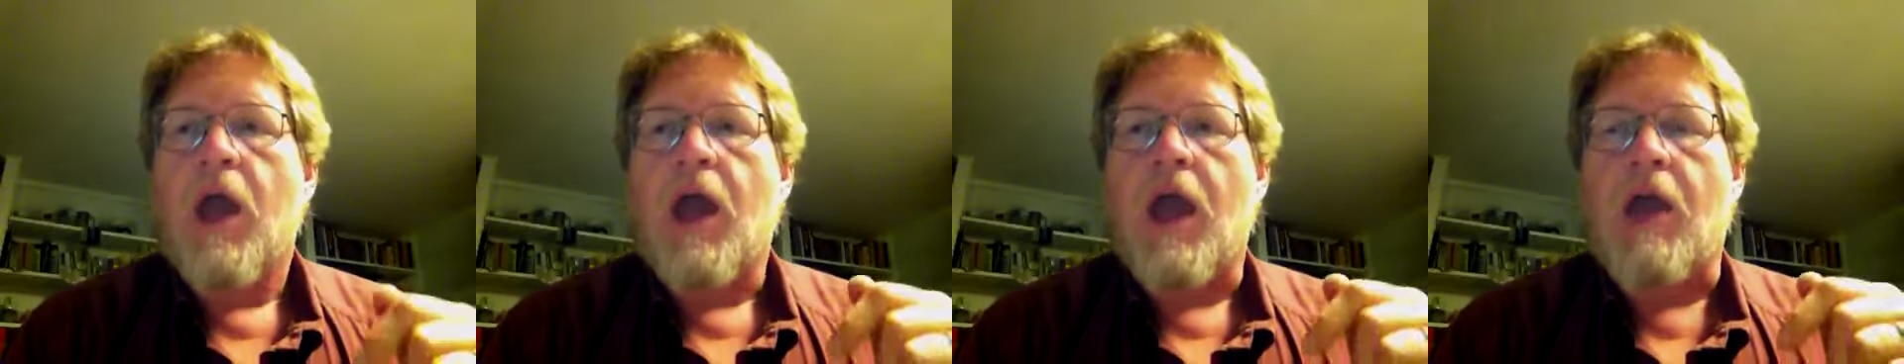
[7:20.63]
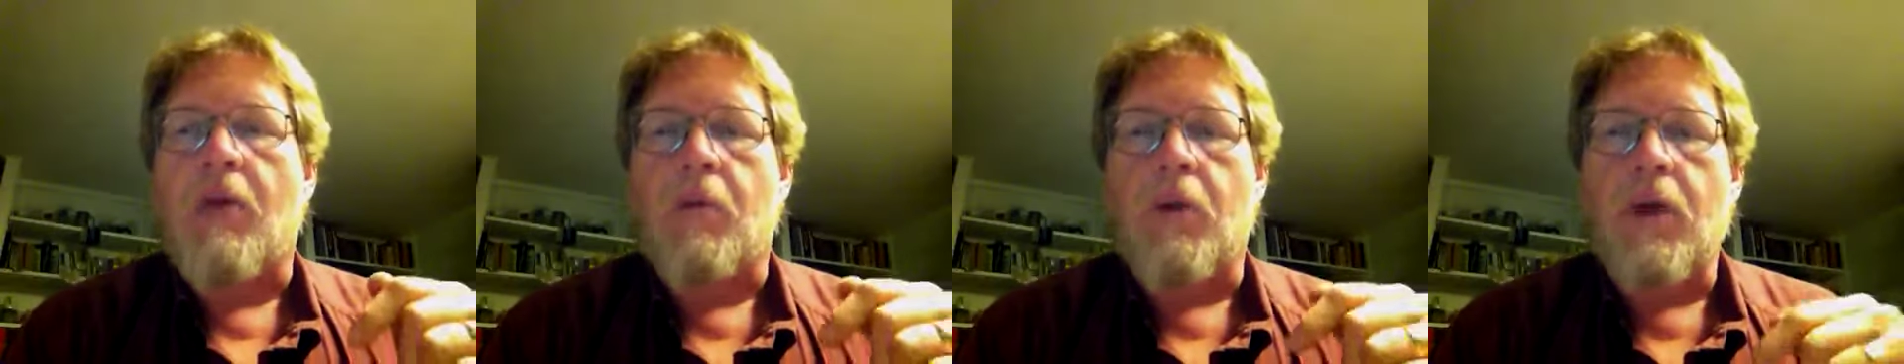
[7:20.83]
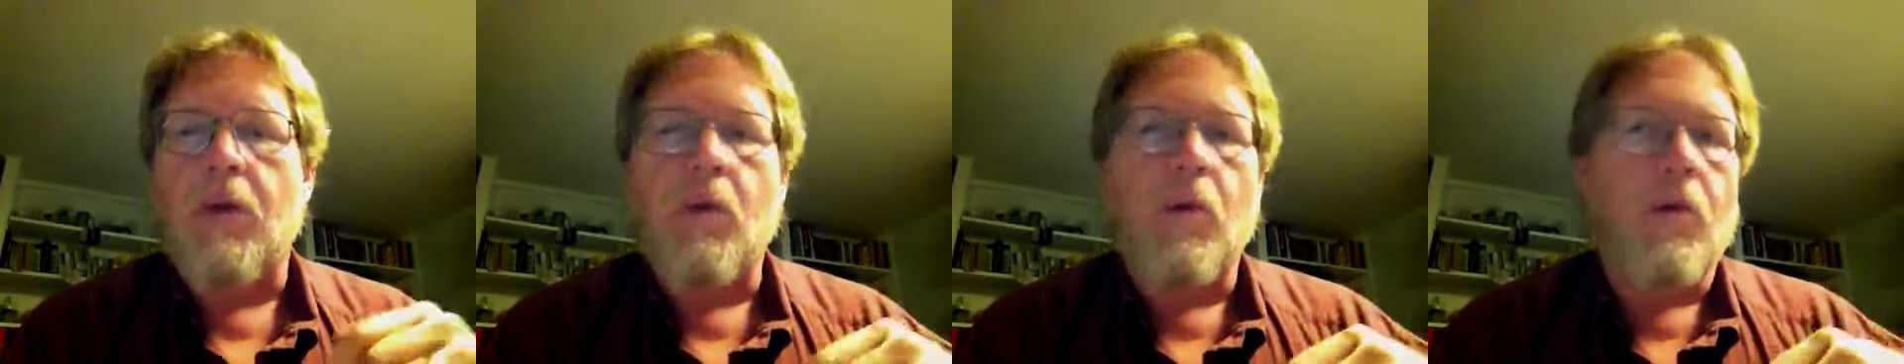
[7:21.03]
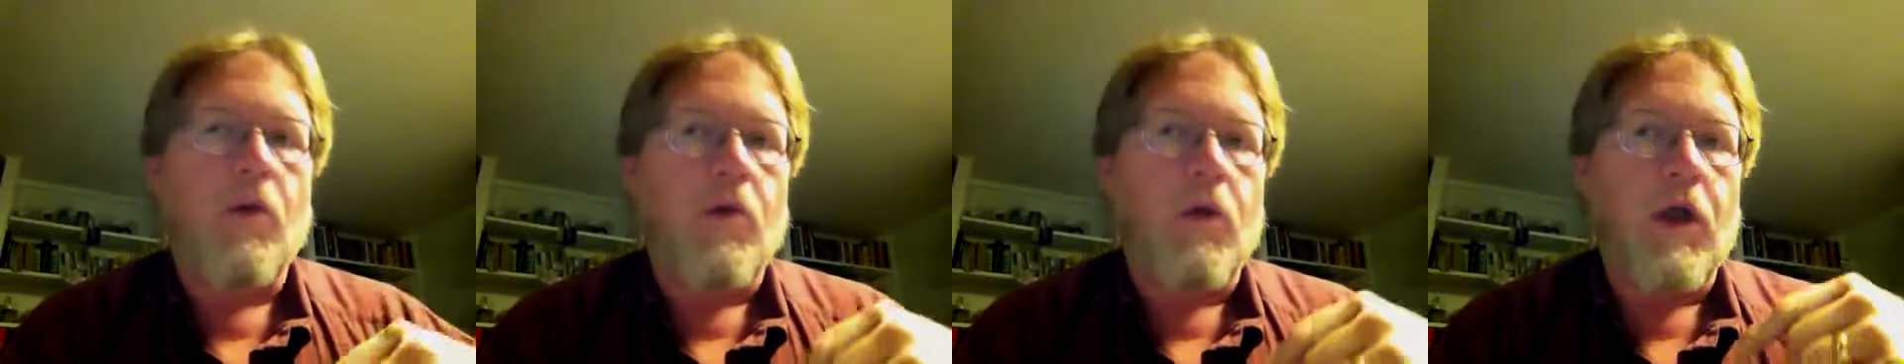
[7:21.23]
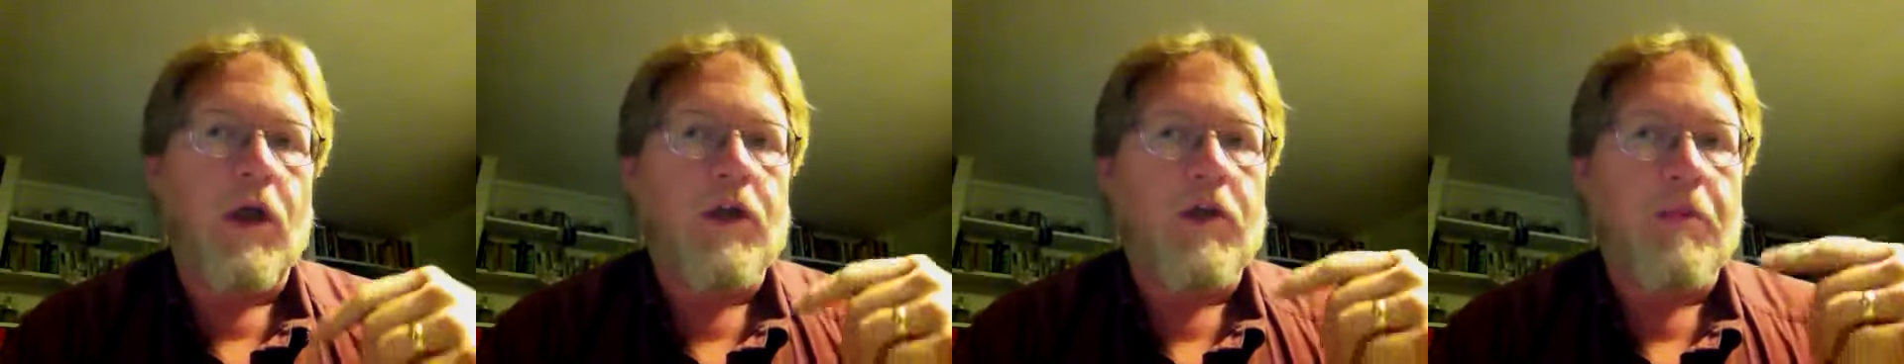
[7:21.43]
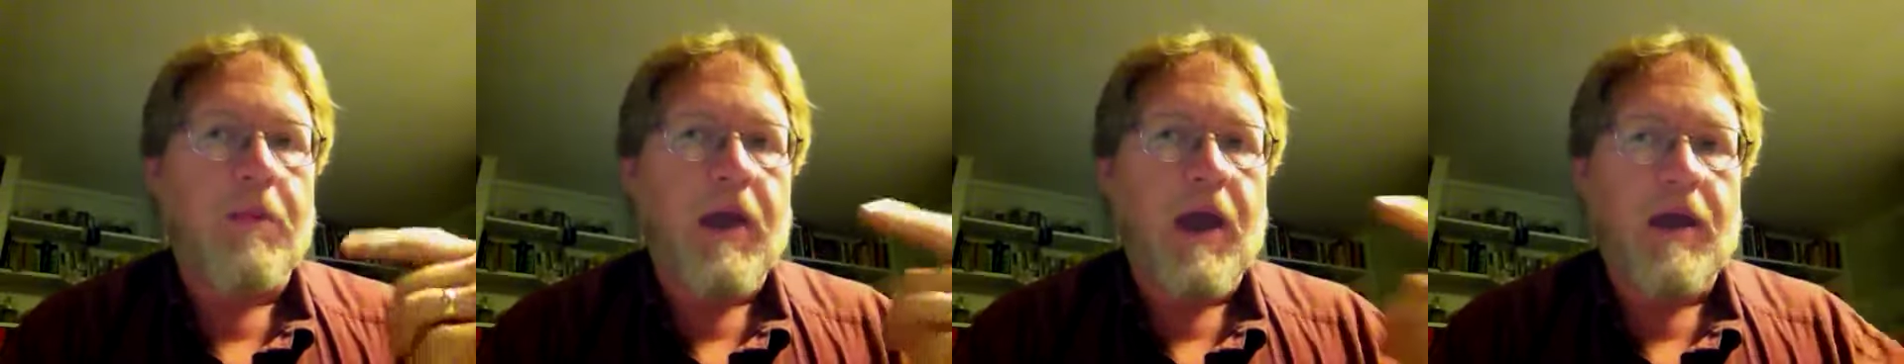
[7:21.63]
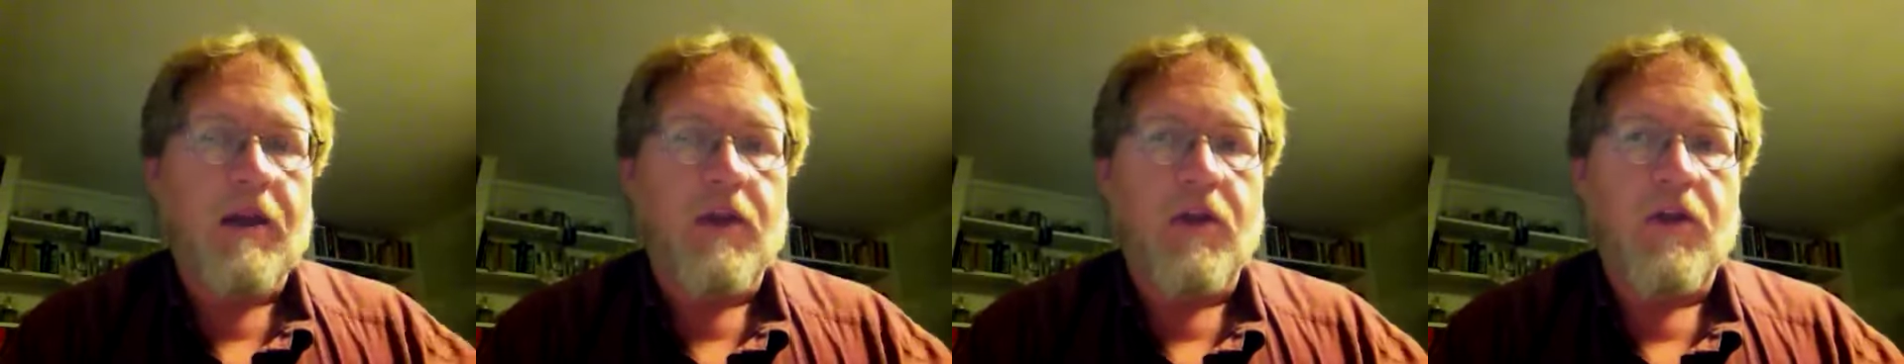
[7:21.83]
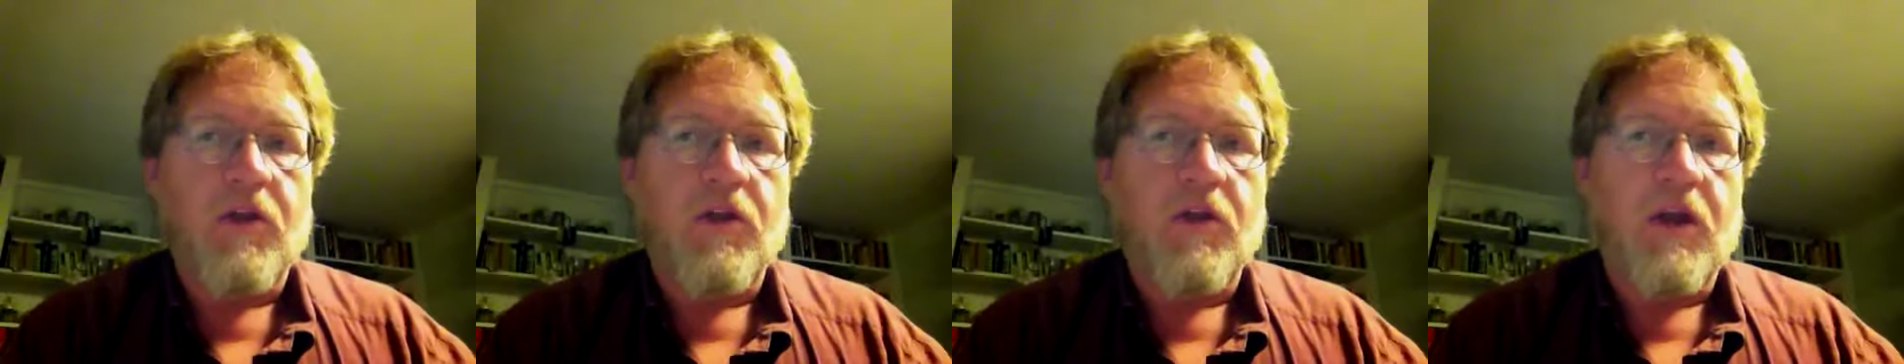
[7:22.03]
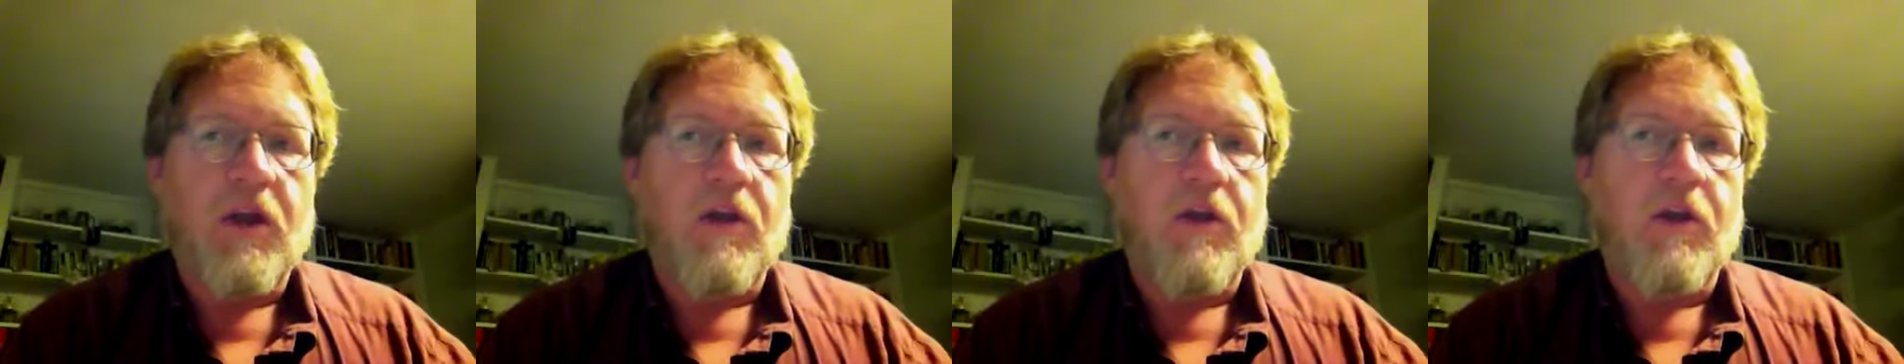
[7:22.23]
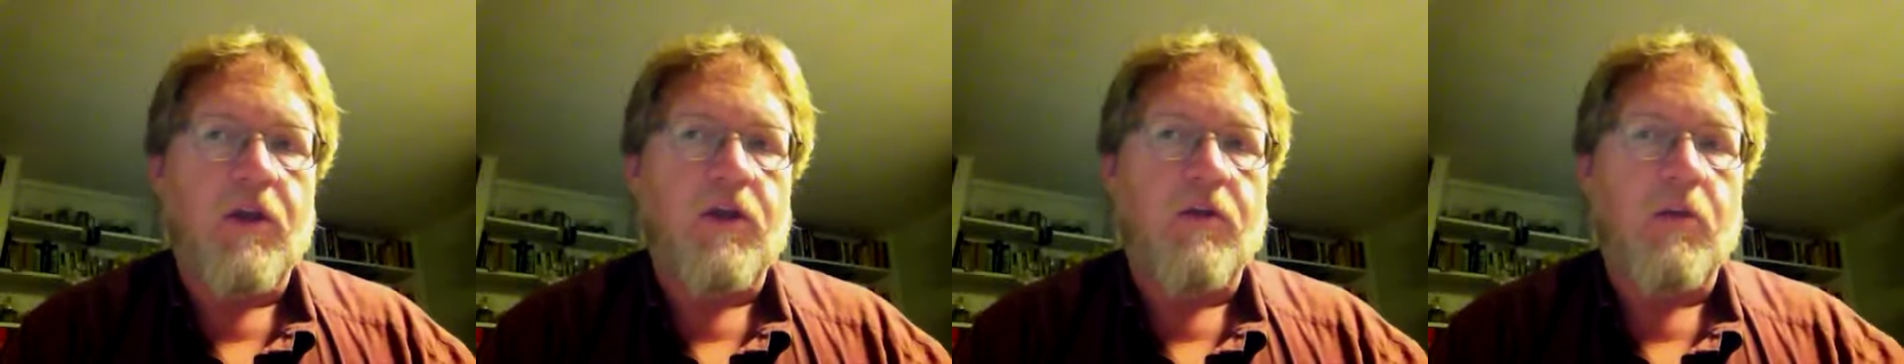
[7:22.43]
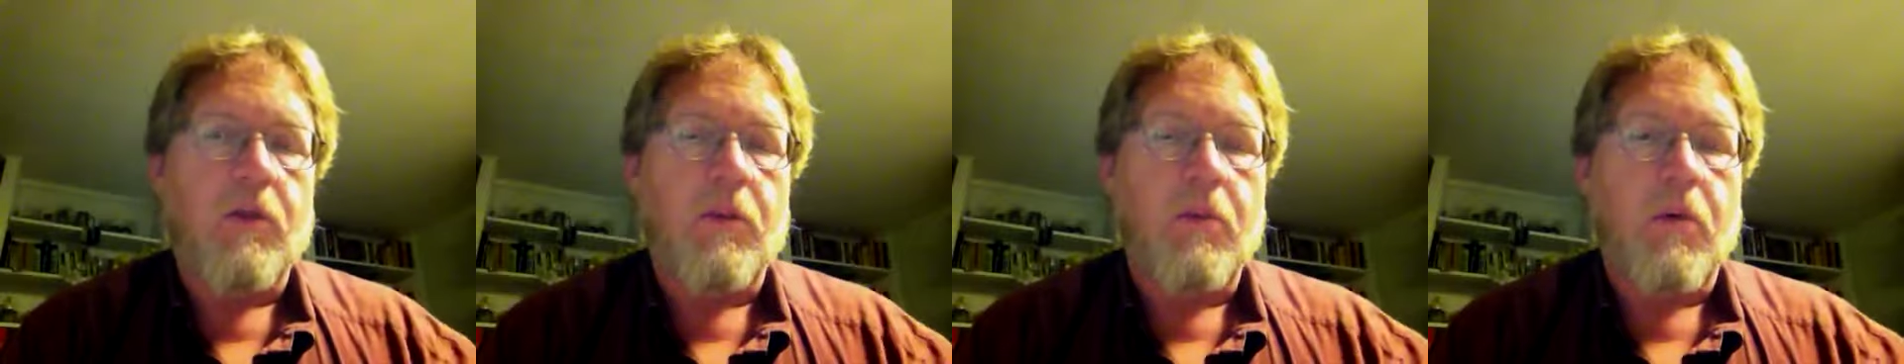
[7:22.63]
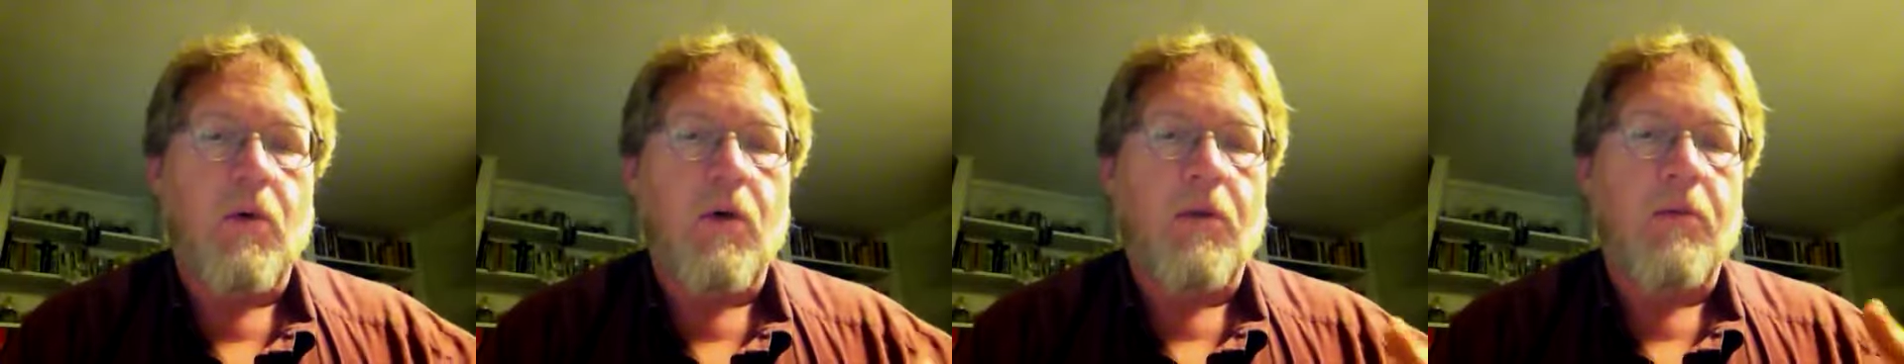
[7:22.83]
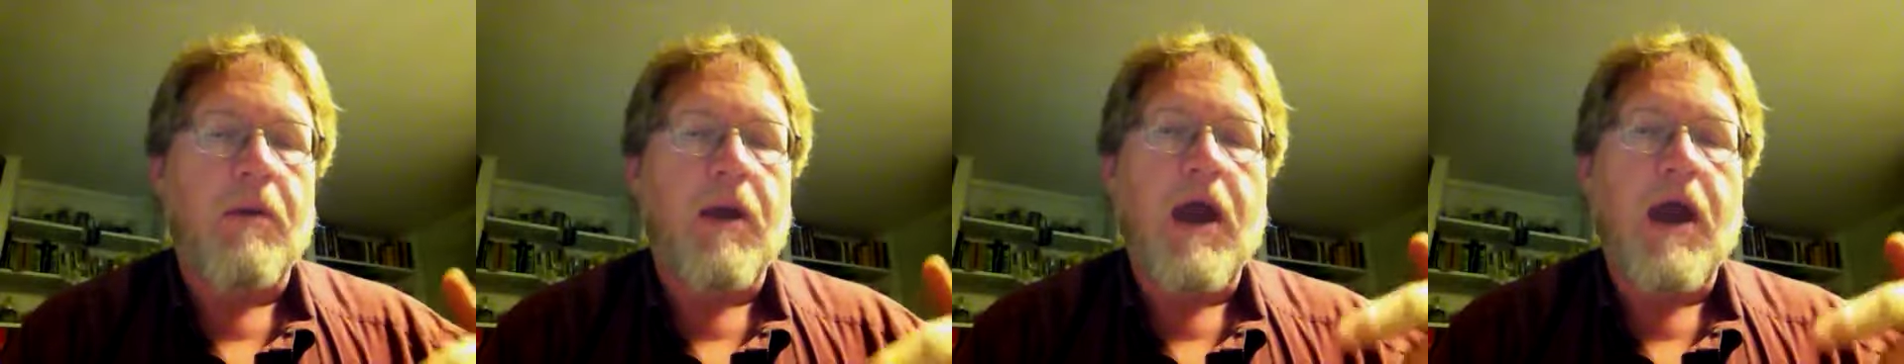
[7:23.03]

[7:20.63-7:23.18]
And we will expect to see this reported